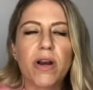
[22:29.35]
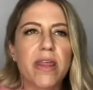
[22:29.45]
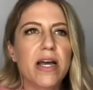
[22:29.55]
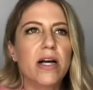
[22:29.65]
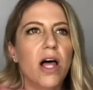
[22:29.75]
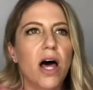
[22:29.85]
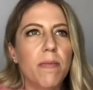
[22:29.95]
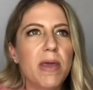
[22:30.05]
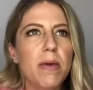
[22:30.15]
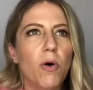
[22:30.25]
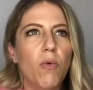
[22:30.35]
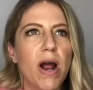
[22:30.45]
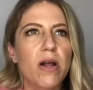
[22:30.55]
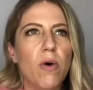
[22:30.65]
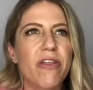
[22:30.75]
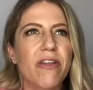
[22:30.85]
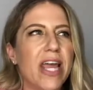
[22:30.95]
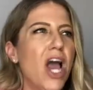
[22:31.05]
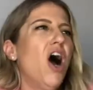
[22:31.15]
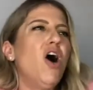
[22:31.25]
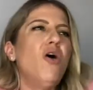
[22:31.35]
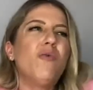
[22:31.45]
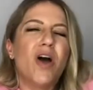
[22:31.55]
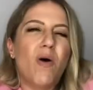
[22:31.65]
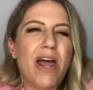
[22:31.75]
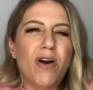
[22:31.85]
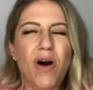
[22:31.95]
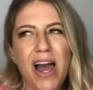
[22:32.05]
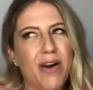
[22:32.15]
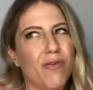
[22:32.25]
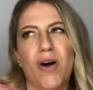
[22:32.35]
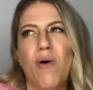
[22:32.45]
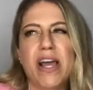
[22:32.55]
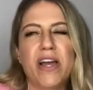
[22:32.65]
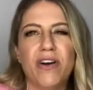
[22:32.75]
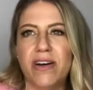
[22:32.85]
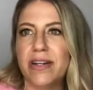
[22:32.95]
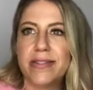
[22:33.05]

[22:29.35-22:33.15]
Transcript: I think a lot of people right away, they're like, oh no, I don't know, I couldn't.